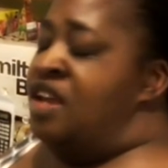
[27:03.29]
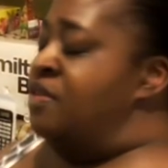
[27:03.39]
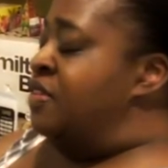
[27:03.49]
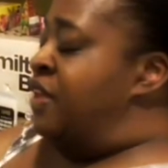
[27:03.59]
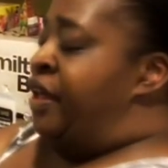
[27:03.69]
and
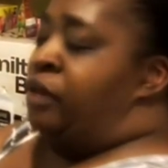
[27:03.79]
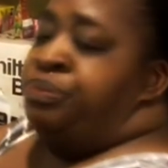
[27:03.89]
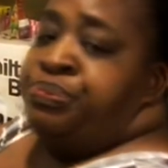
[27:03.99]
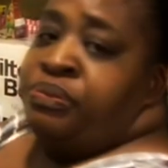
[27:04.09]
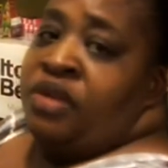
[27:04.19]

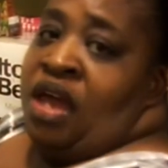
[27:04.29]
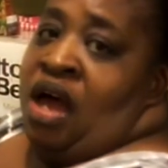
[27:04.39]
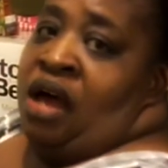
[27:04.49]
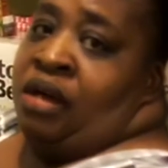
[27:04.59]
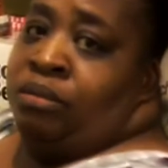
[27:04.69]
everything.
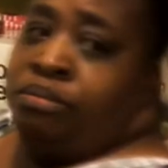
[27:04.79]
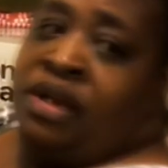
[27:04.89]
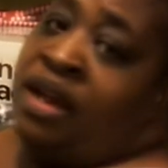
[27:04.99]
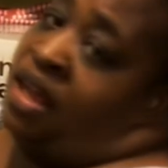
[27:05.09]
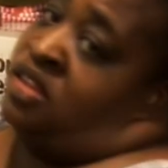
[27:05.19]

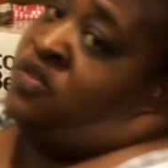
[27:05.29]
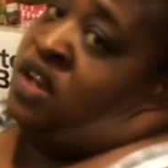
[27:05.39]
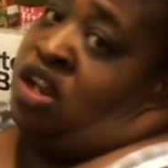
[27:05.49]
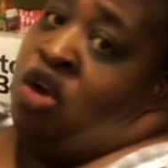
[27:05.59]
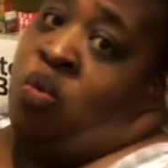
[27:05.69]
Um, next
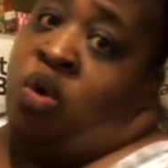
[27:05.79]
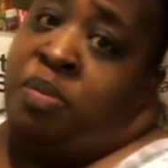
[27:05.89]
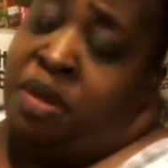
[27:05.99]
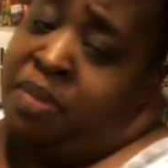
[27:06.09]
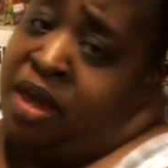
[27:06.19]
video
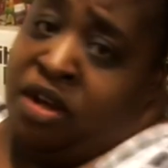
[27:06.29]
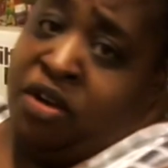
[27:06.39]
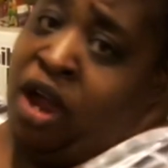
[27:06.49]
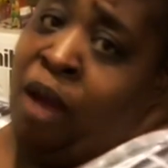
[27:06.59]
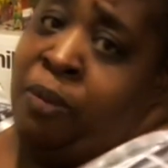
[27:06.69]
will be
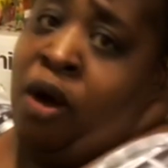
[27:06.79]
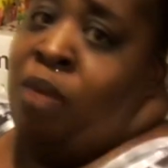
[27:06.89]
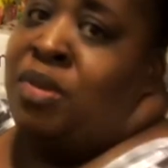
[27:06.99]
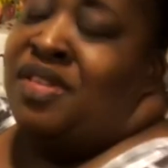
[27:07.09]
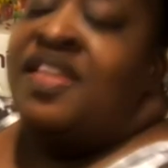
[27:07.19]
better, I
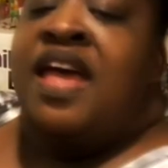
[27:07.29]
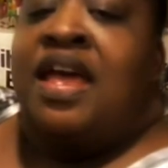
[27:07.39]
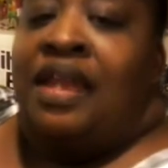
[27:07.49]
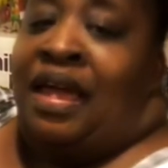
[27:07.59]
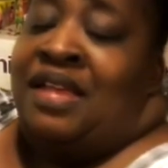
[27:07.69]
promise.
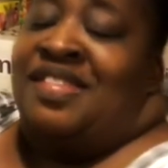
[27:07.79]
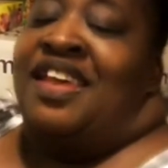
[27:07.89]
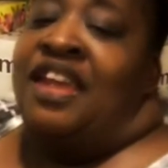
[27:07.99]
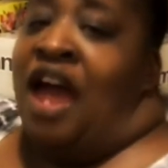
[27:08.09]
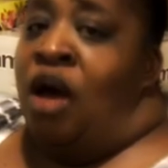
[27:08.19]
Like I
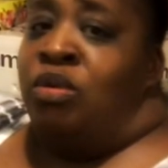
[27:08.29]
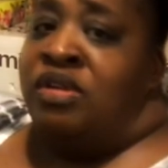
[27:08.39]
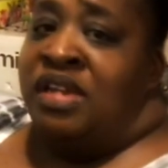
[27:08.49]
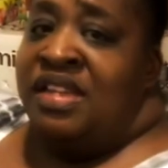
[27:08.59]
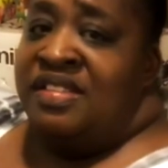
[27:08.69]
said, I
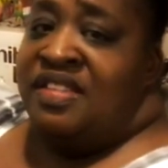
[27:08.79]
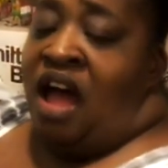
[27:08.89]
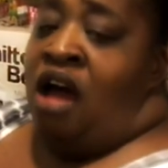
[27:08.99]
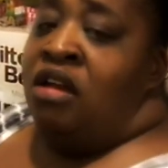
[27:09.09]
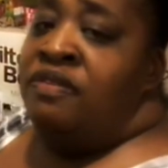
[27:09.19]
would list
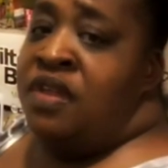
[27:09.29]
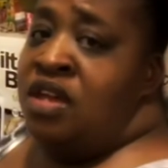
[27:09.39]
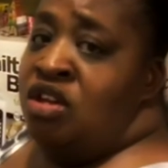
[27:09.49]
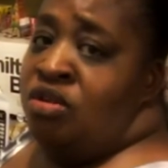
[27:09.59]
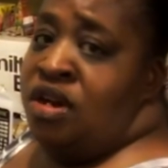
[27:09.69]
all of
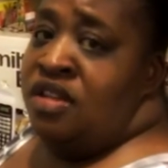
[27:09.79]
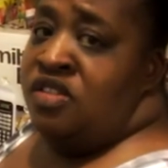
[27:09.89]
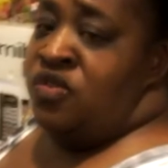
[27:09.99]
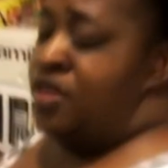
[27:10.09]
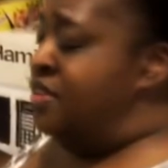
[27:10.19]
the
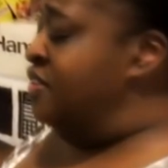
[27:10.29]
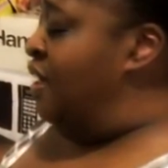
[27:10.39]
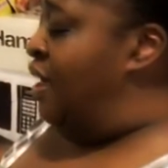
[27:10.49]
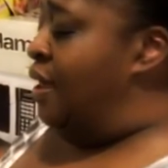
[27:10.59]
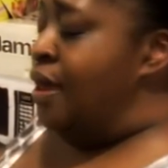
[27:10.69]
ingredients for this
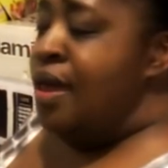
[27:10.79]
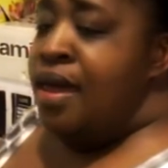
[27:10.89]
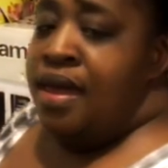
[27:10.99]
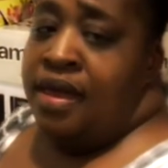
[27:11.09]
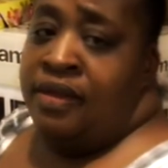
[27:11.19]

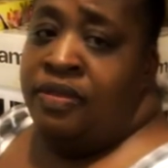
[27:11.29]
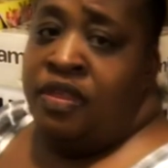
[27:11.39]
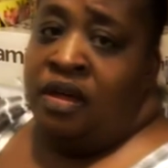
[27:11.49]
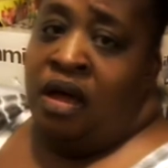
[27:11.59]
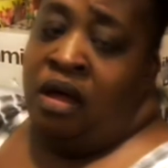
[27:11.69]
cake in
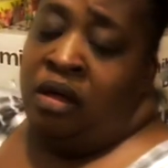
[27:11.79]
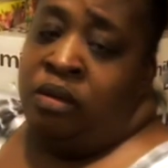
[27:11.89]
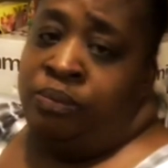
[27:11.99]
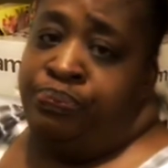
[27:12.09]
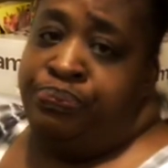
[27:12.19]
the
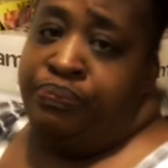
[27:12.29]
um,